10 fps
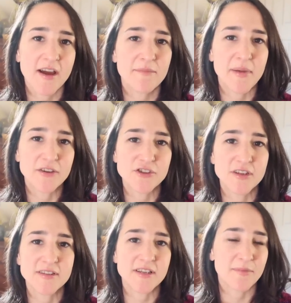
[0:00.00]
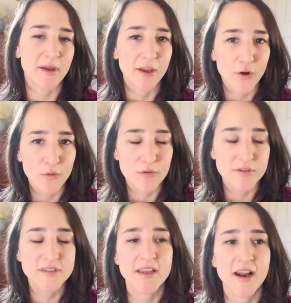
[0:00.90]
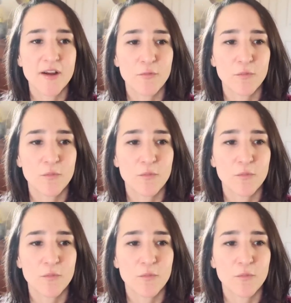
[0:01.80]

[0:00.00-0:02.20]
I mentioned in my goals that I